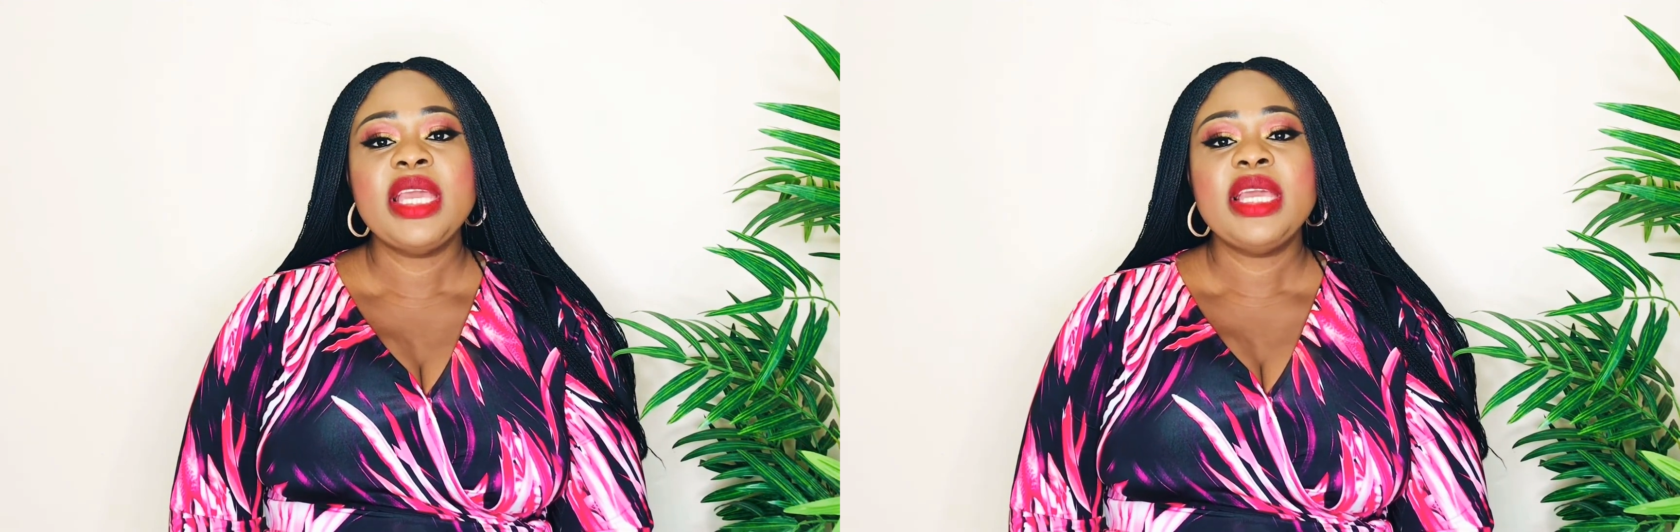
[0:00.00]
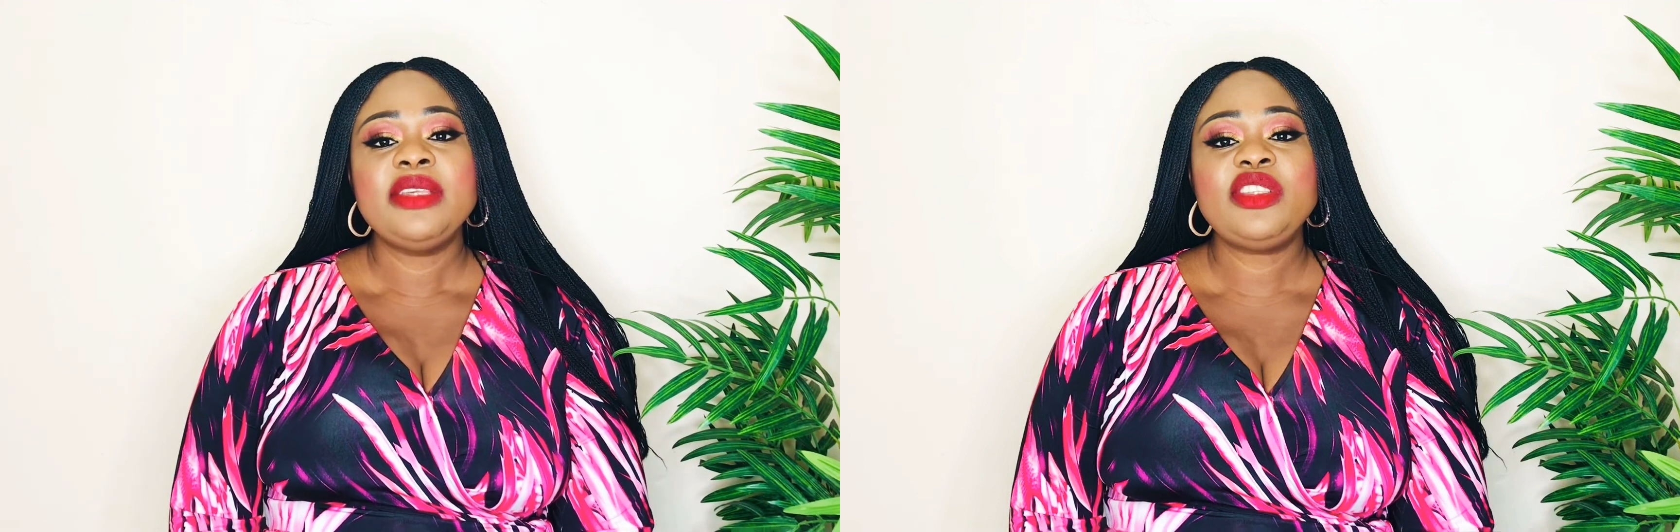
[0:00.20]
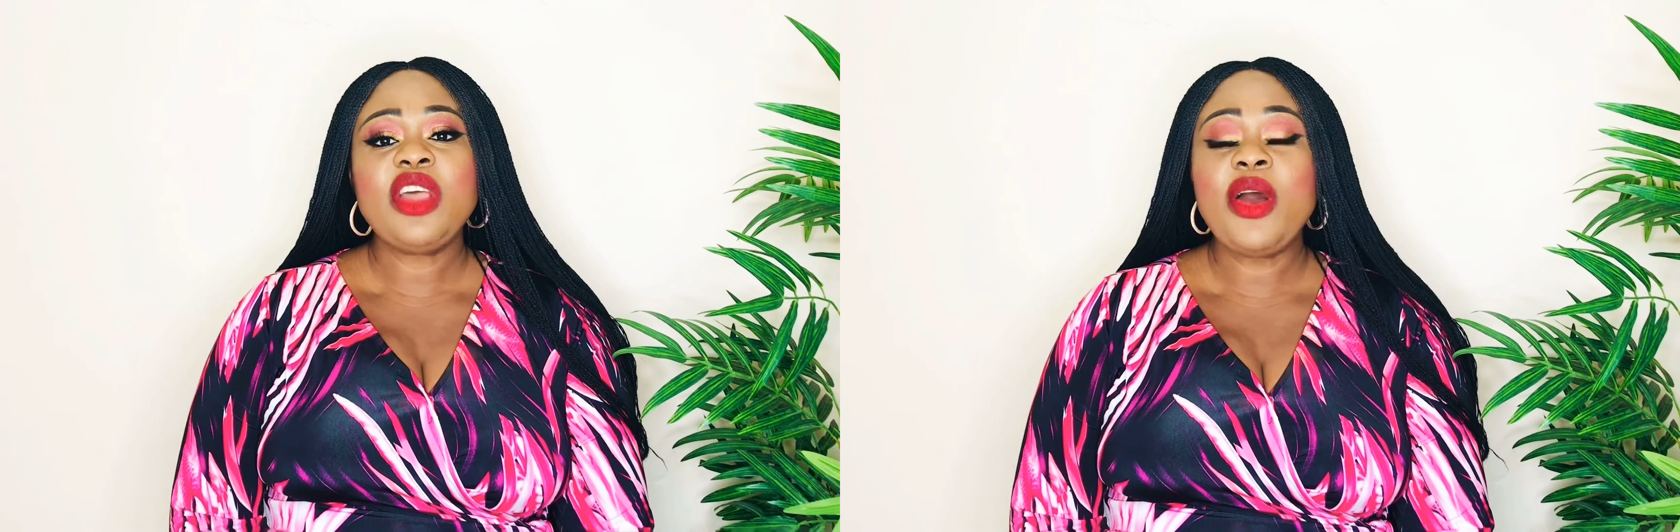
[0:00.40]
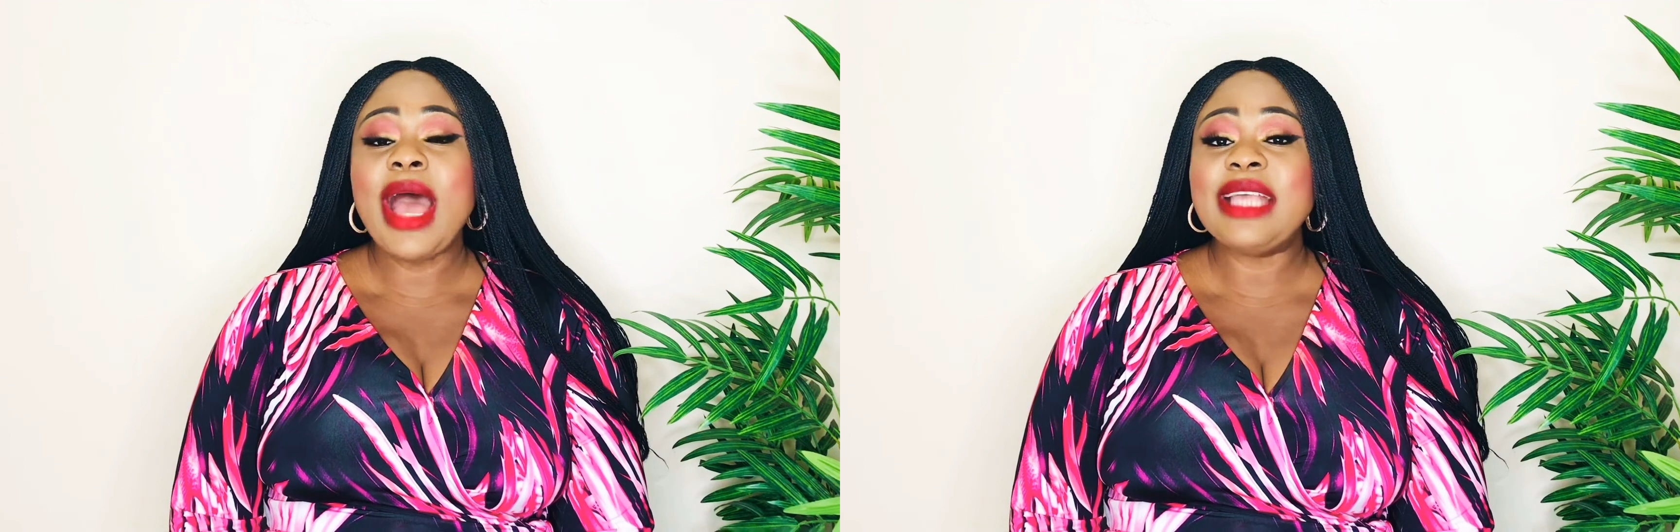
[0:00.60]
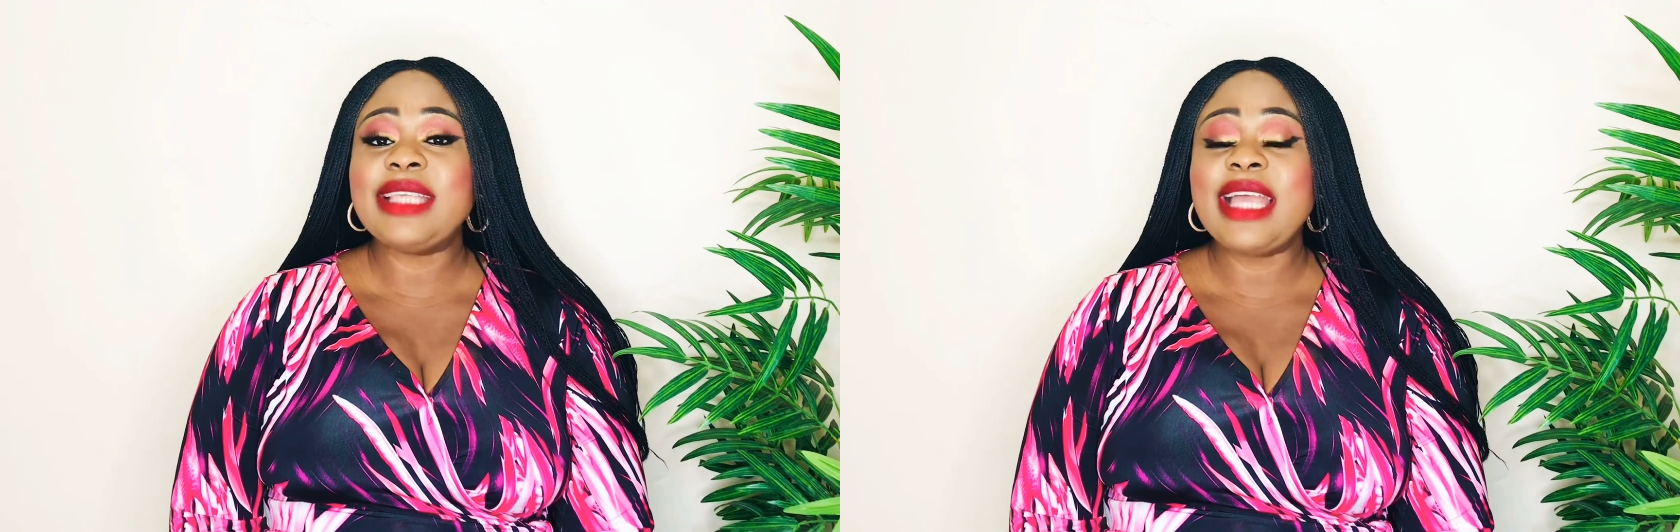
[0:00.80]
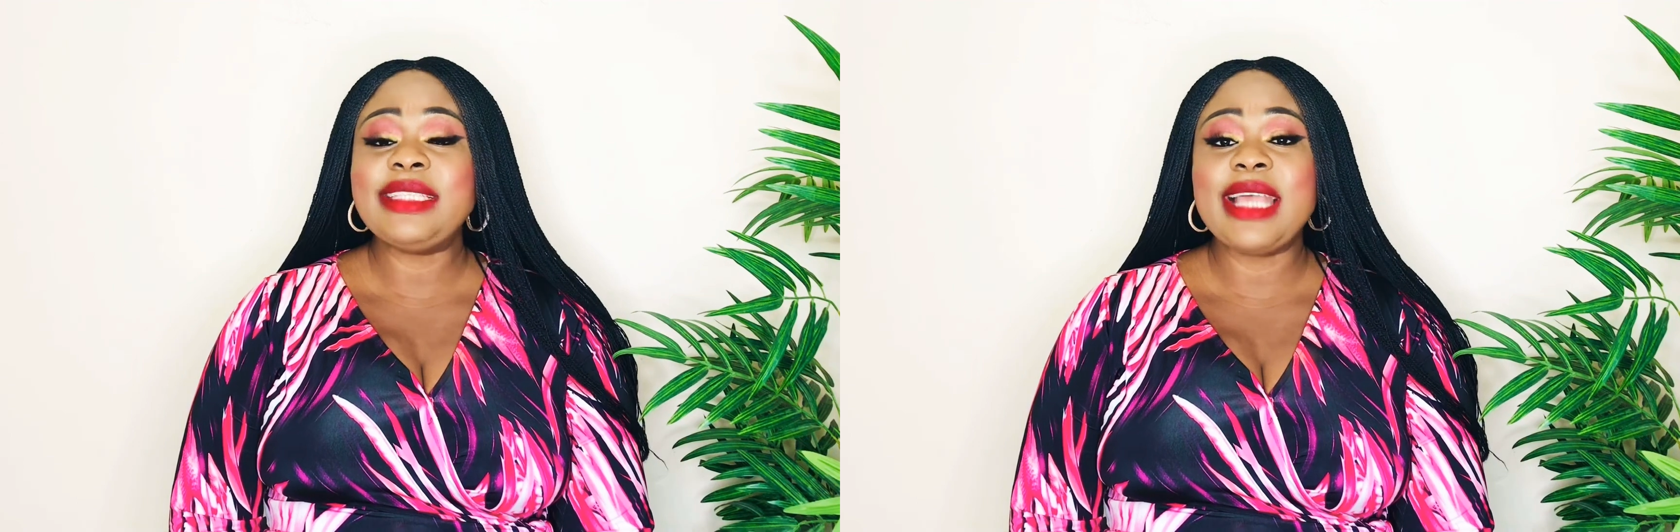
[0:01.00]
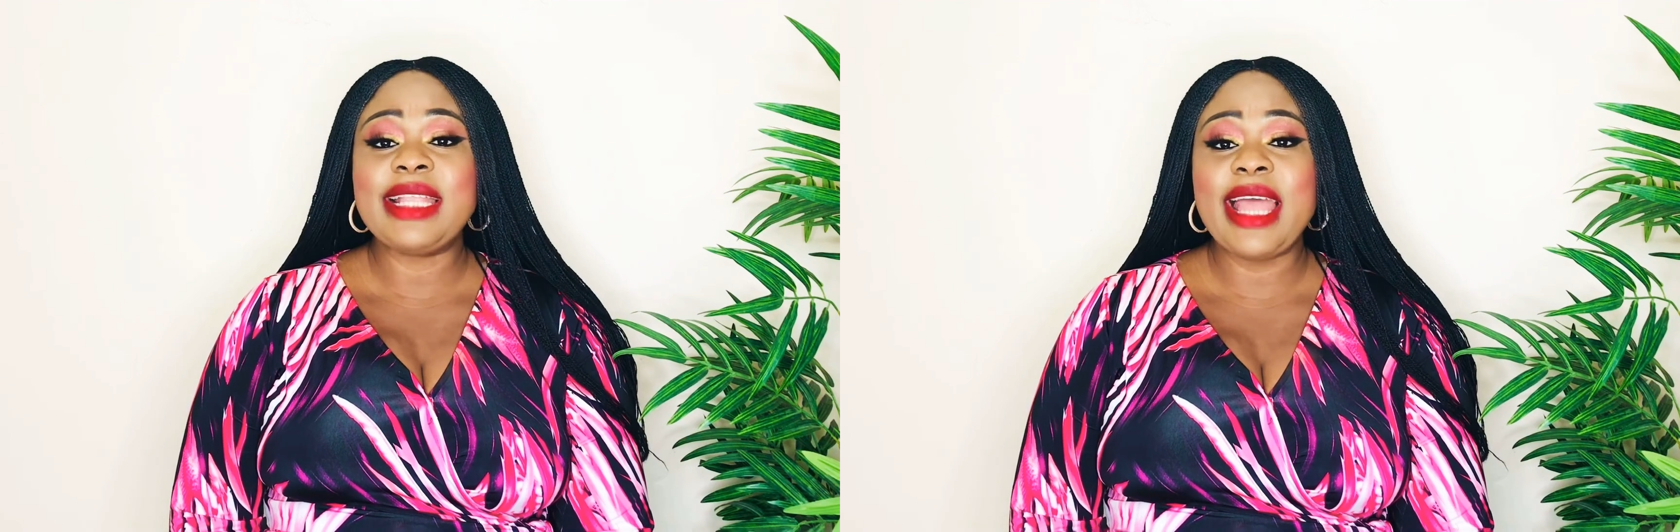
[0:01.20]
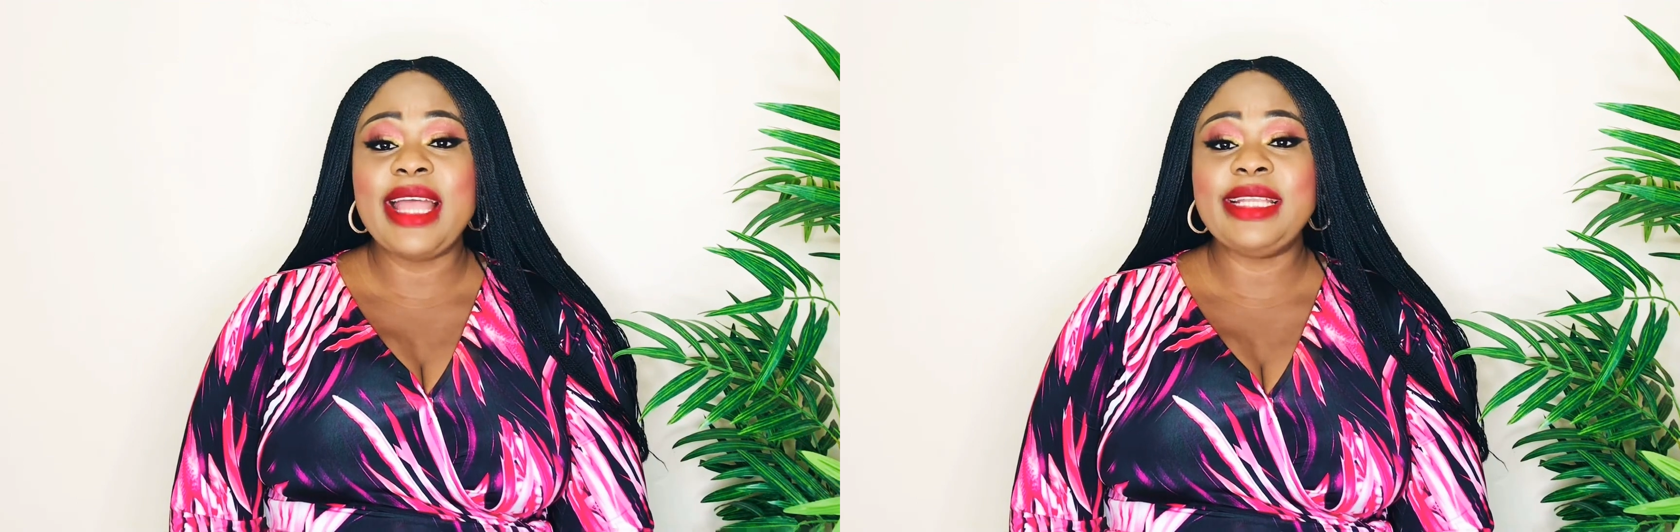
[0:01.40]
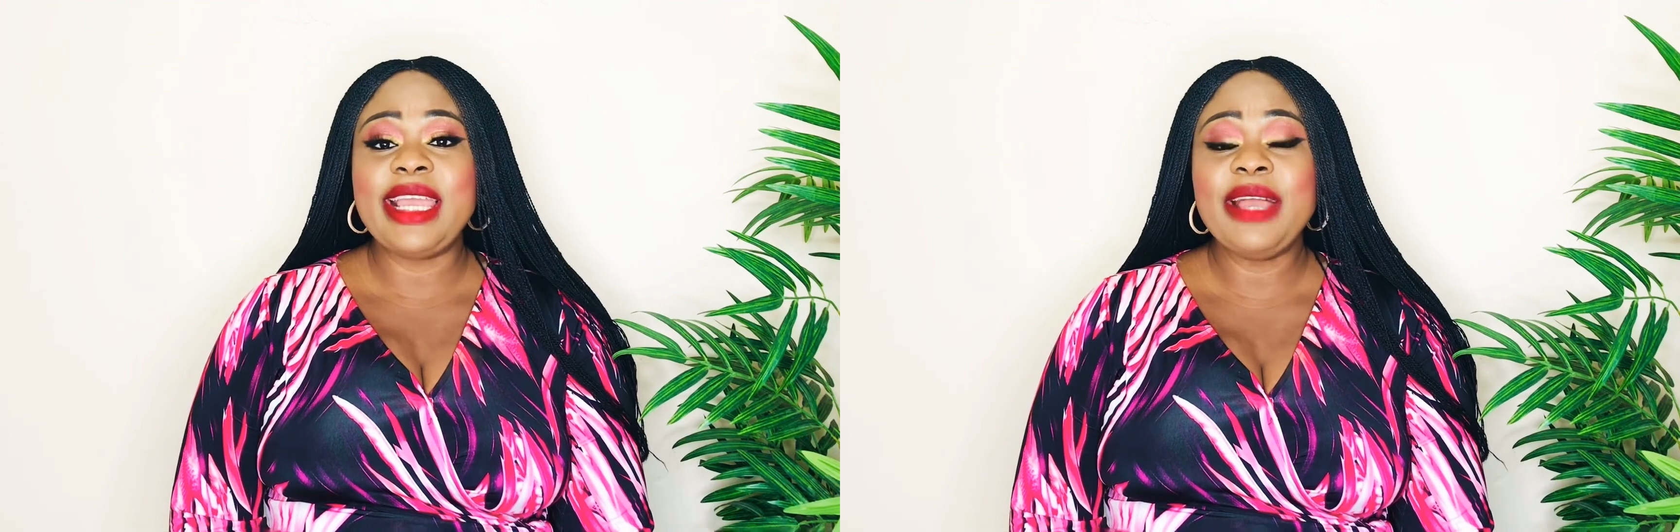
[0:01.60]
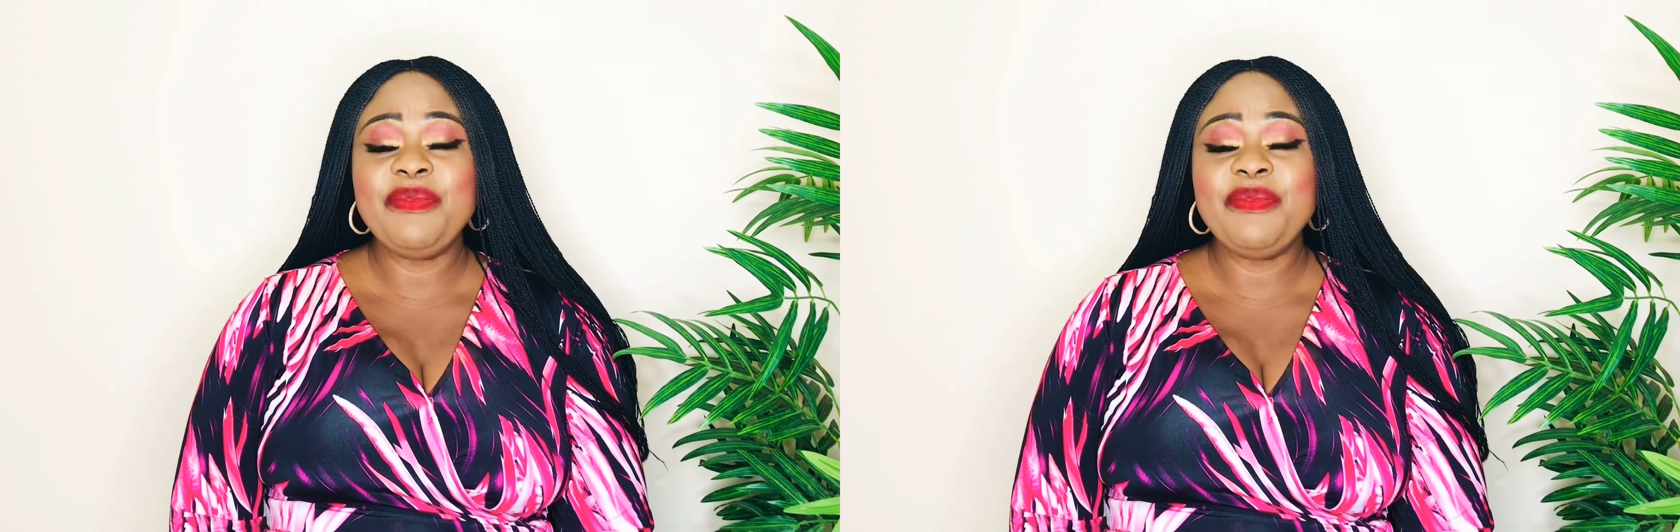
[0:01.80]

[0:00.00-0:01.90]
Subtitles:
So, as I said earlier,